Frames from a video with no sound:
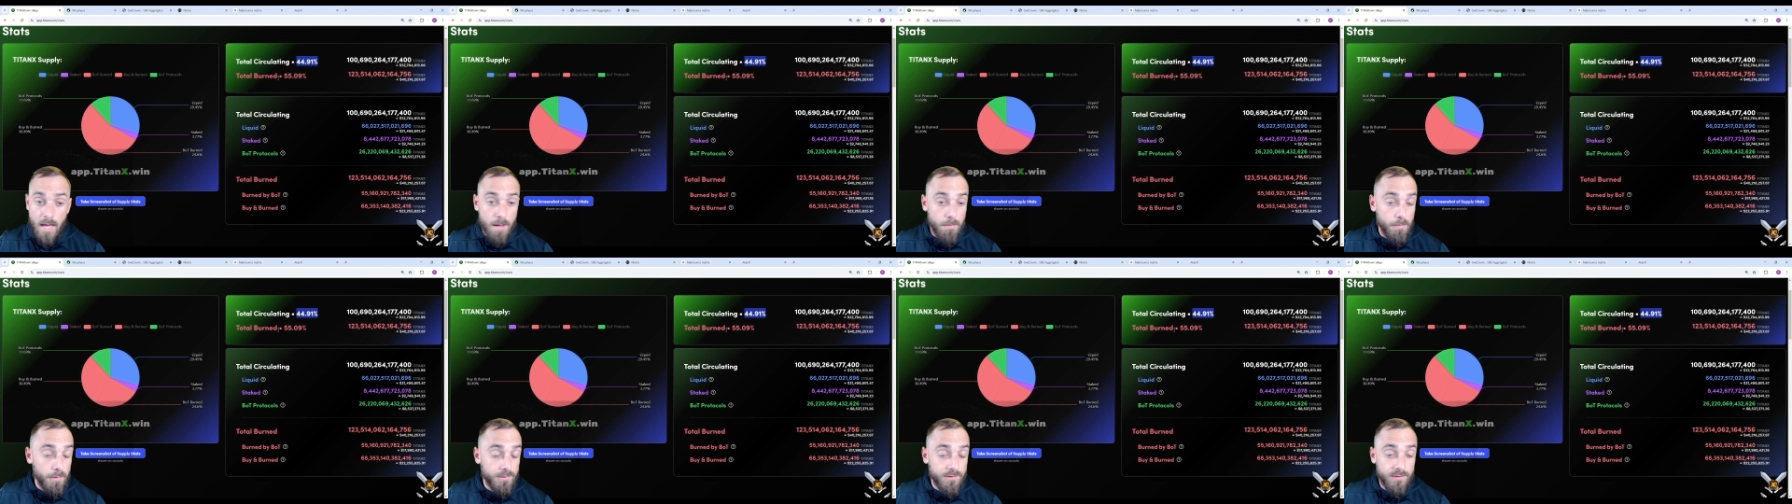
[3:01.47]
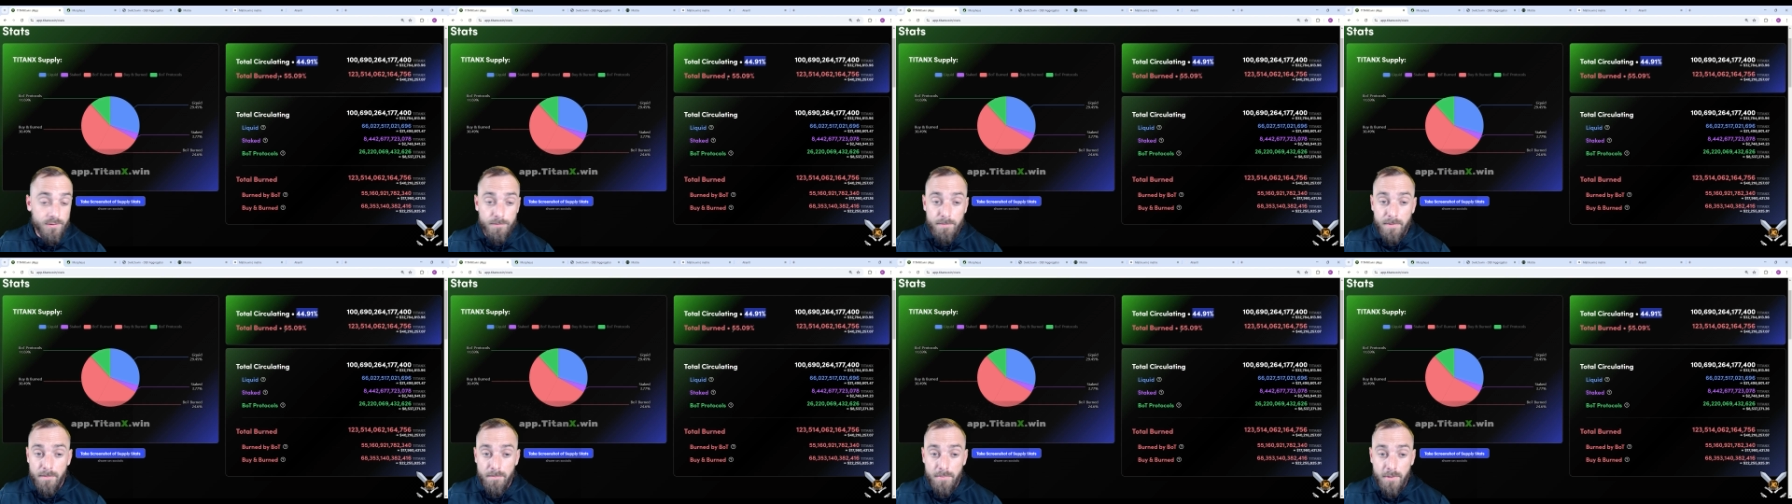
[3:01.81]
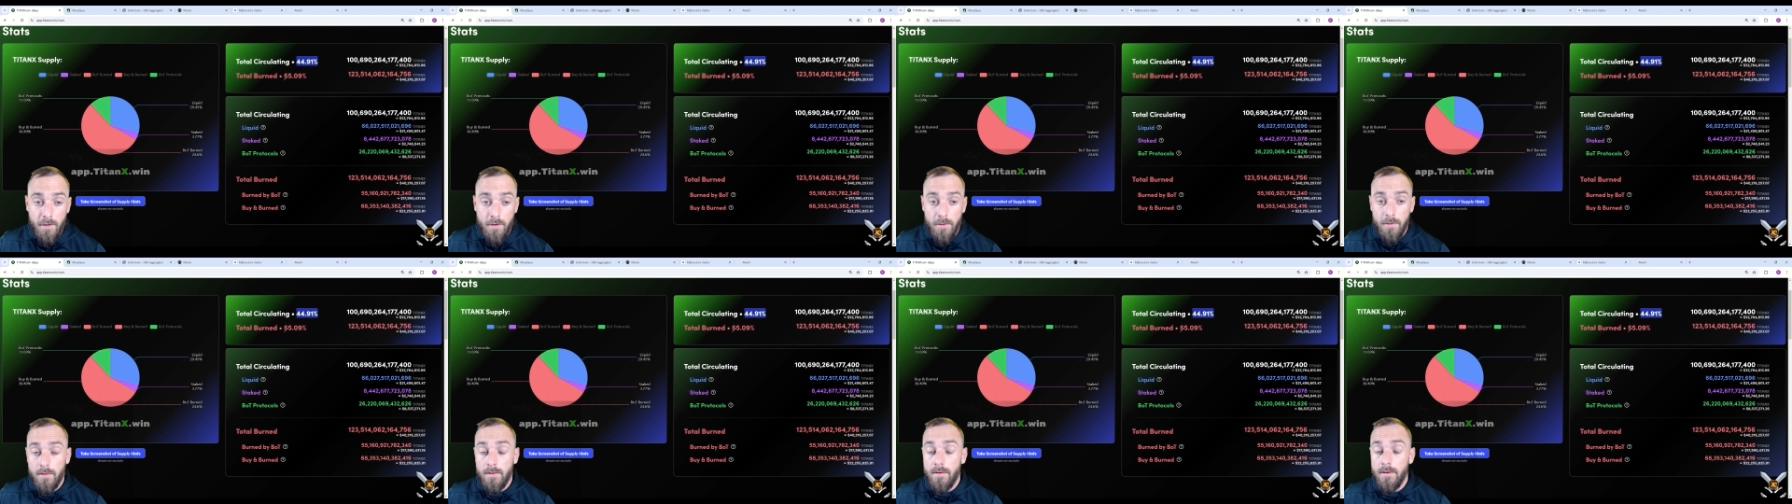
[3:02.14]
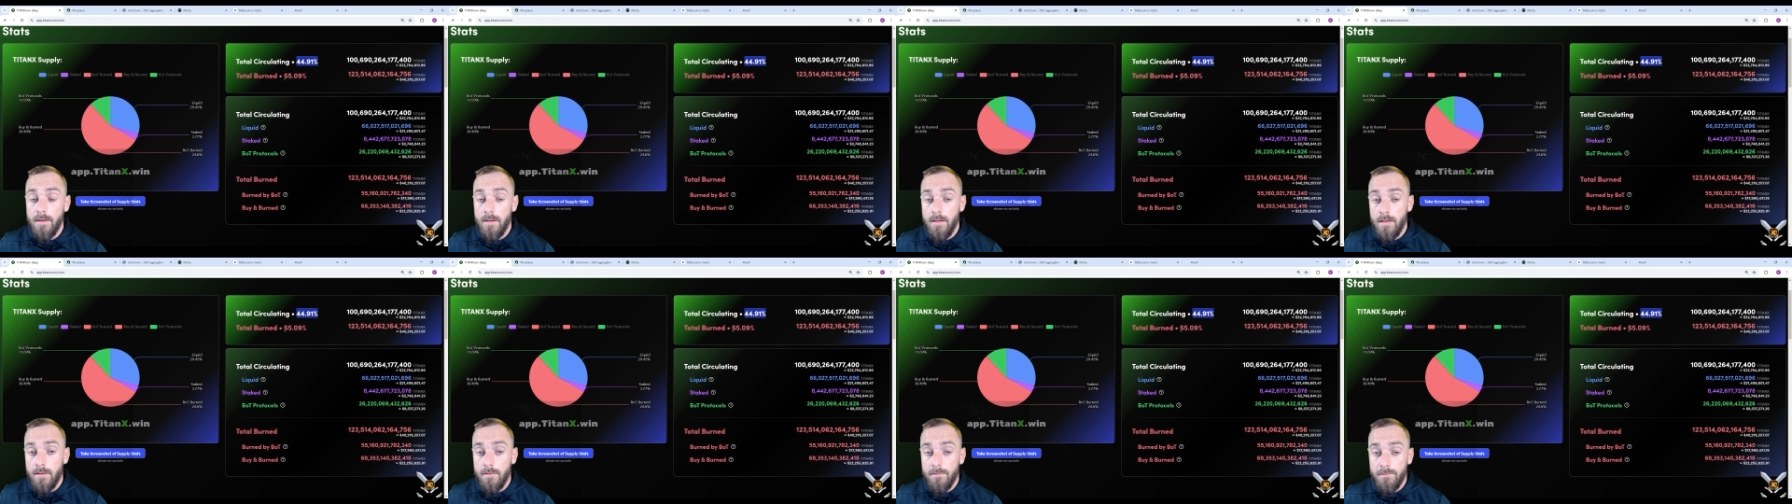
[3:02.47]
much has been burned?
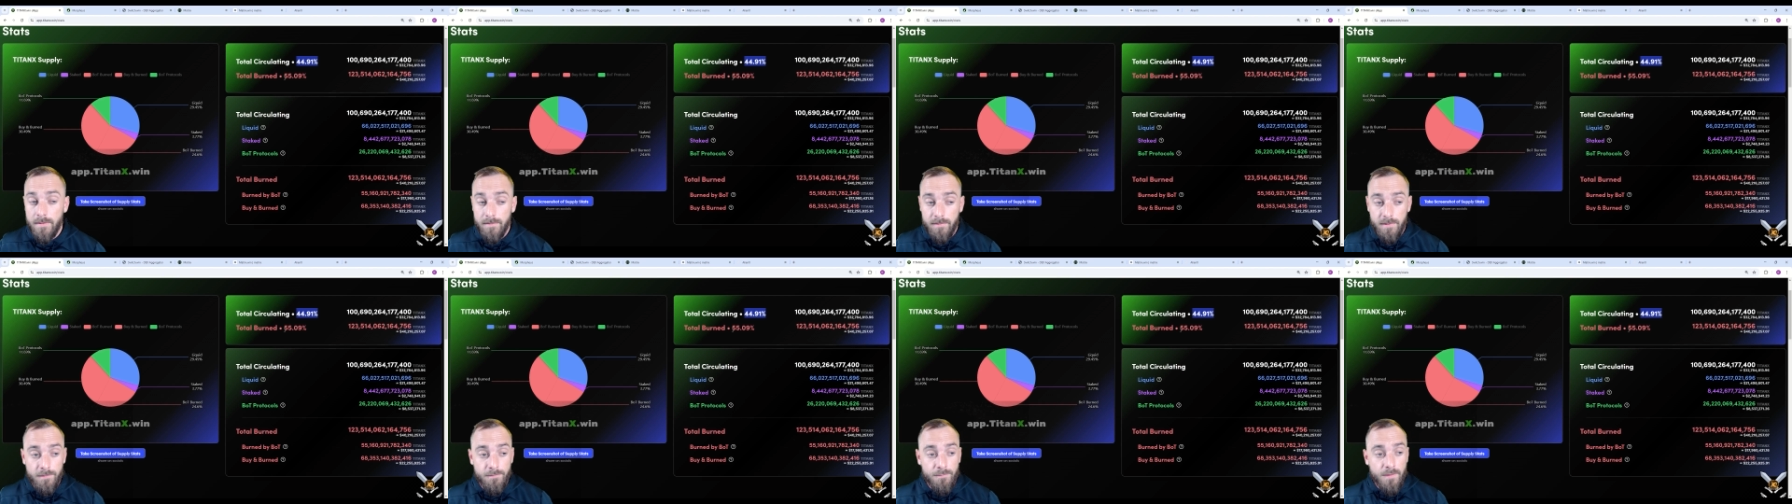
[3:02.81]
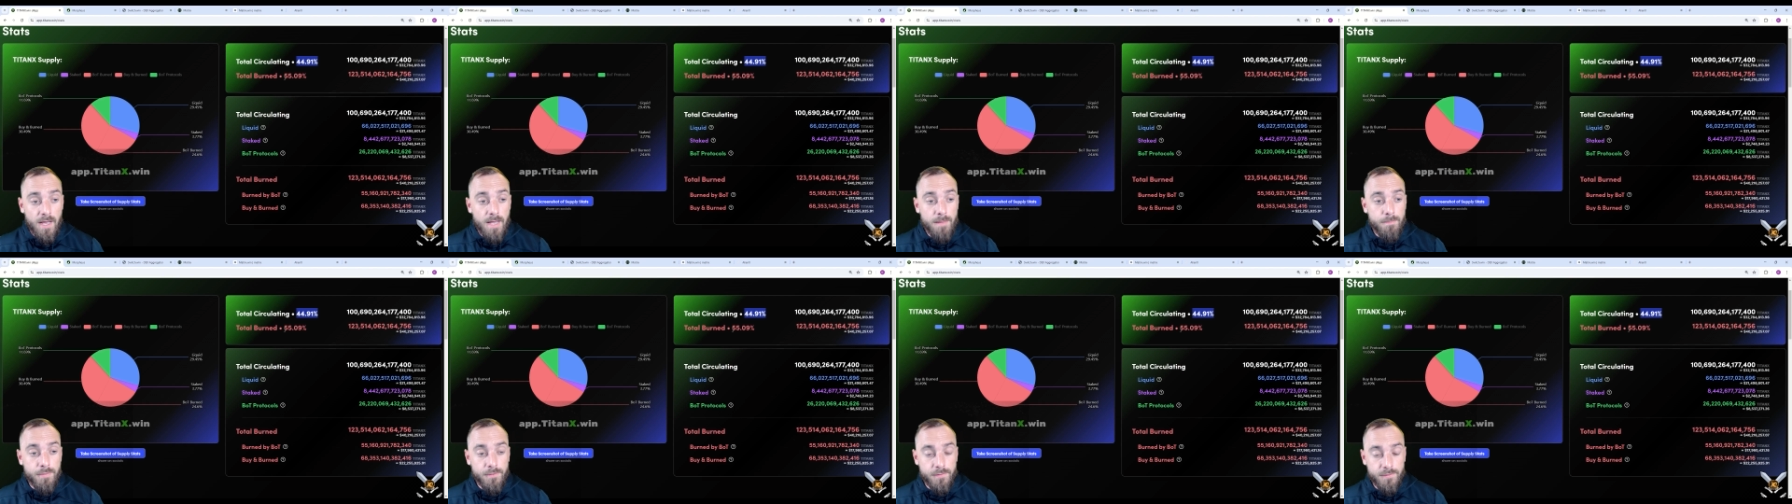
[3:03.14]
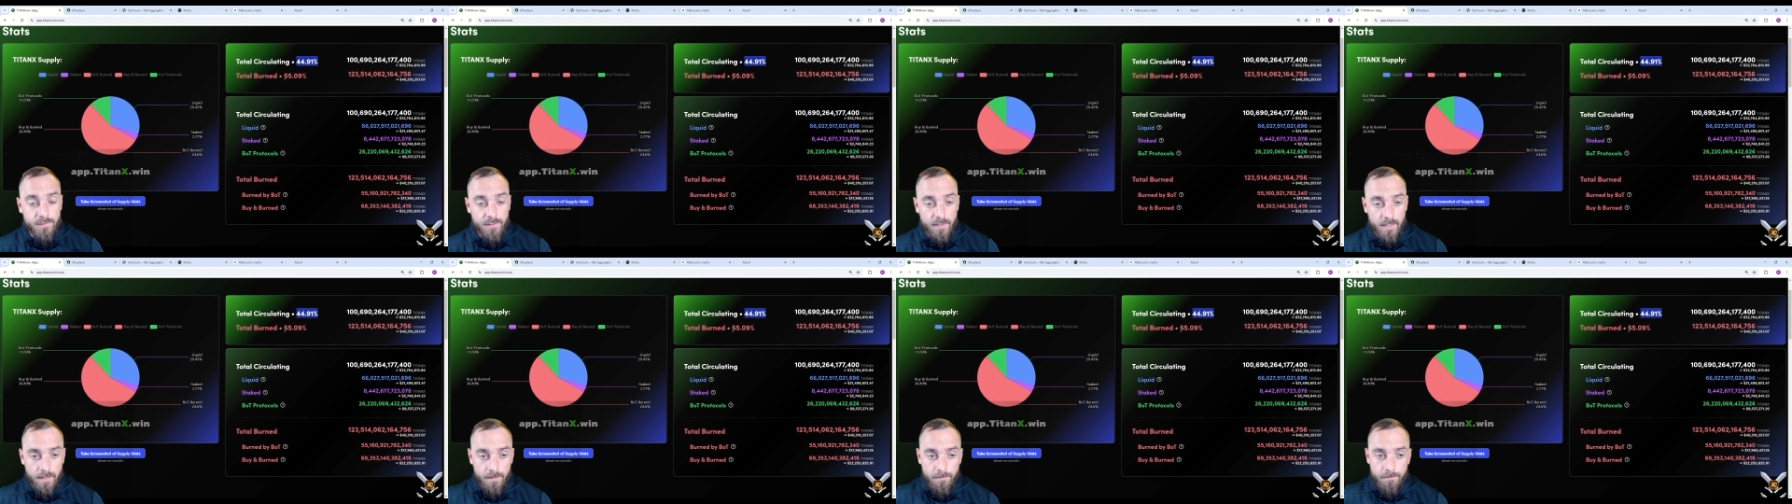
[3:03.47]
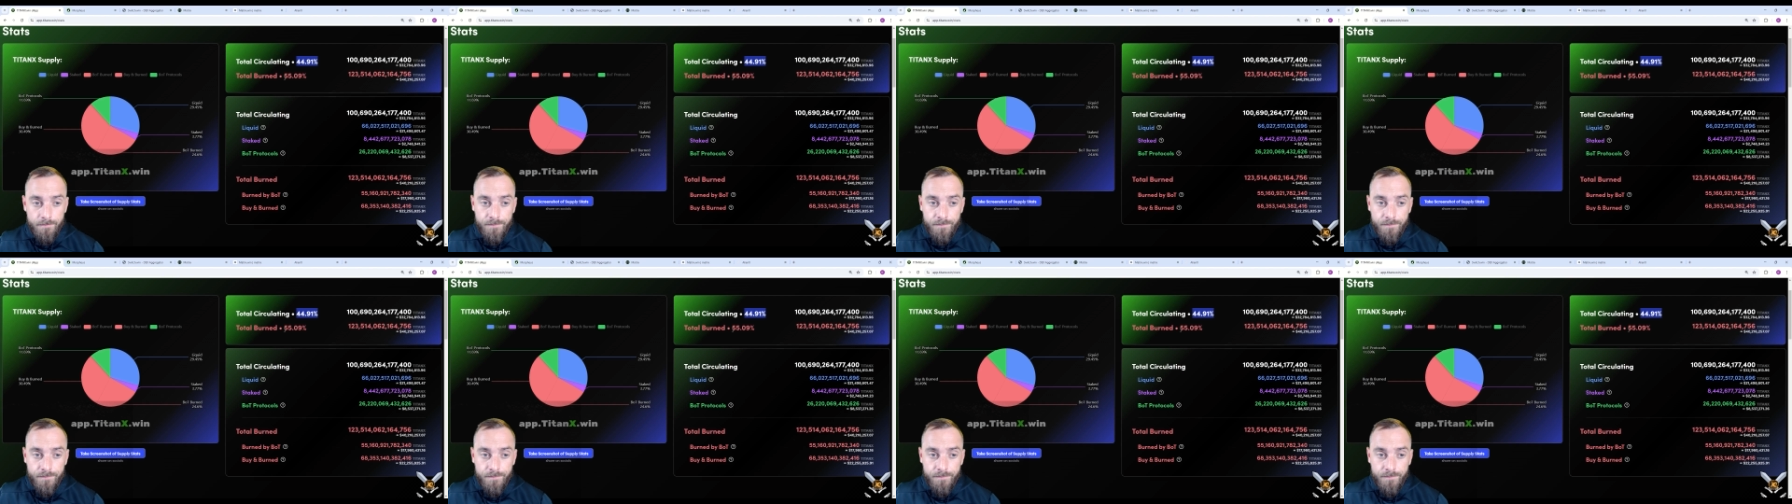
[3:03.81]
55%.